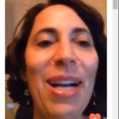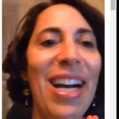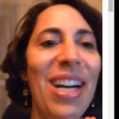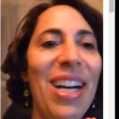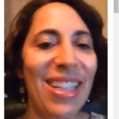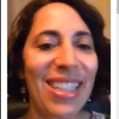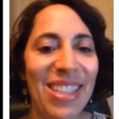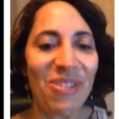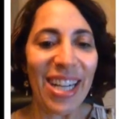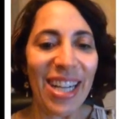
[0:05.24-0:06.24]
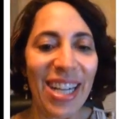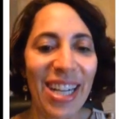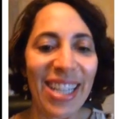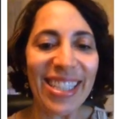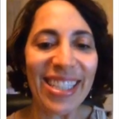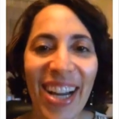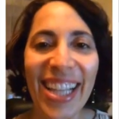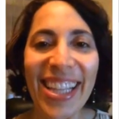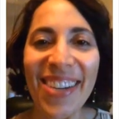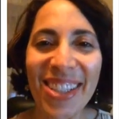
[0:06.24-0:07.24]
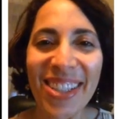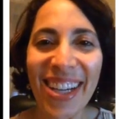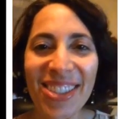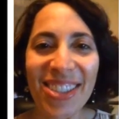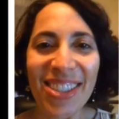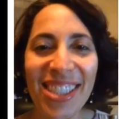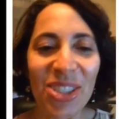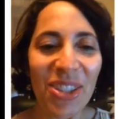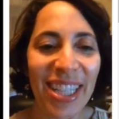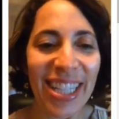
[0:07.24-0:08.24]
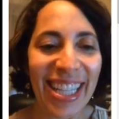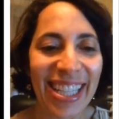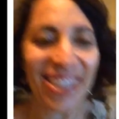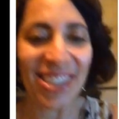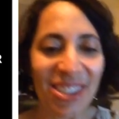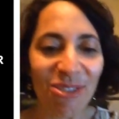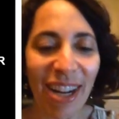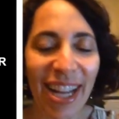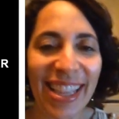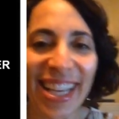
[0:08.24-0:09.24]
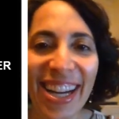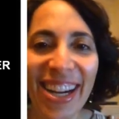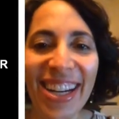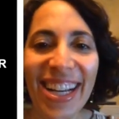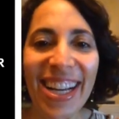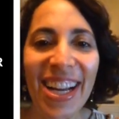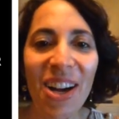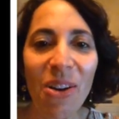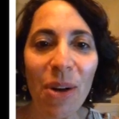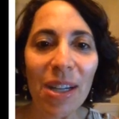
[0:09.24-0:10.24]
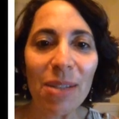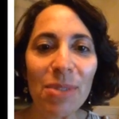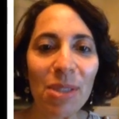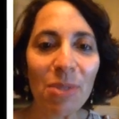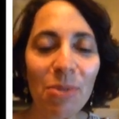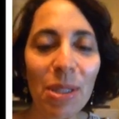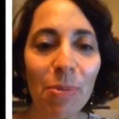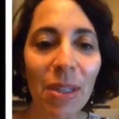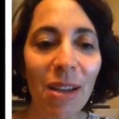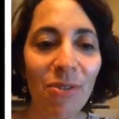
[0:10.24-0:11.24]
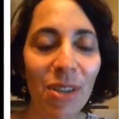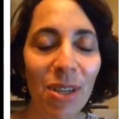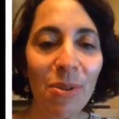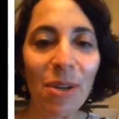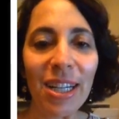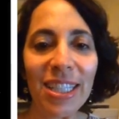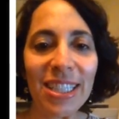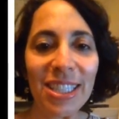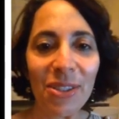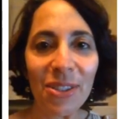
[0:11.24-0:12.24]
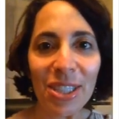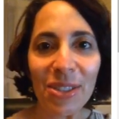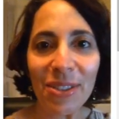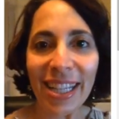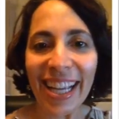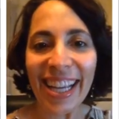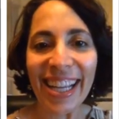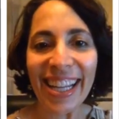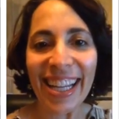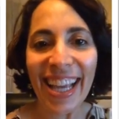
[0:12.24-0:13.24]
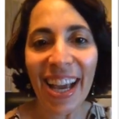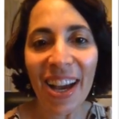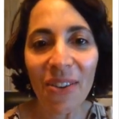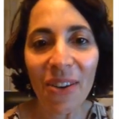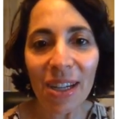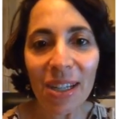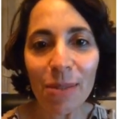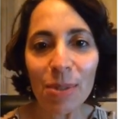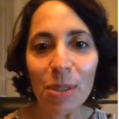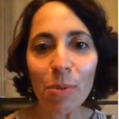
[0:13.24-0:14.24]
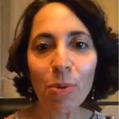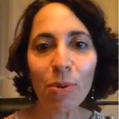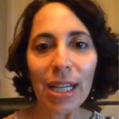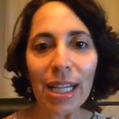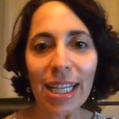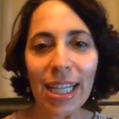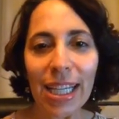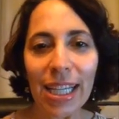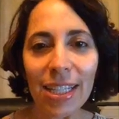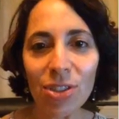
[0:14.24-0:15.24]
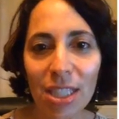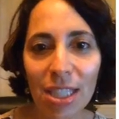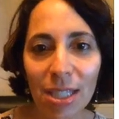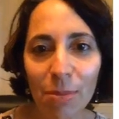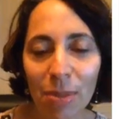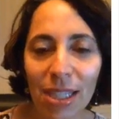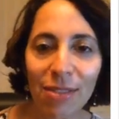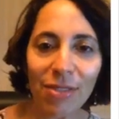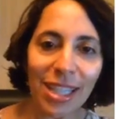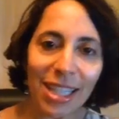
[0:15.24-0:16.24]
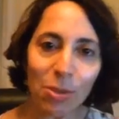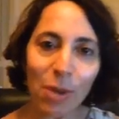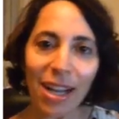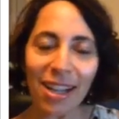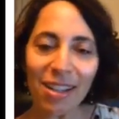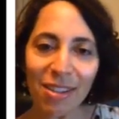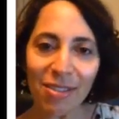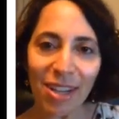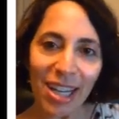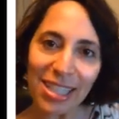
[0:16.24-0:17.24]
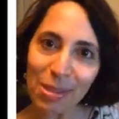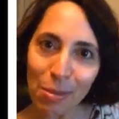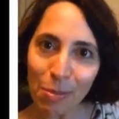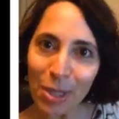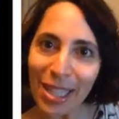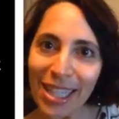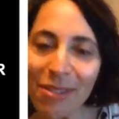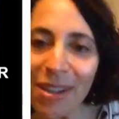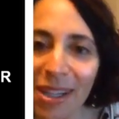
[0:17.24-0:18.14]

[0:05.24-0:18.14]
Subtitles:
well. Welcome, welcome. I love that you guys are already joining. You're just right there. Welcome to the replay viewers who are tuning in. Welcome to Brittany GBV12. Awesome, Brittany.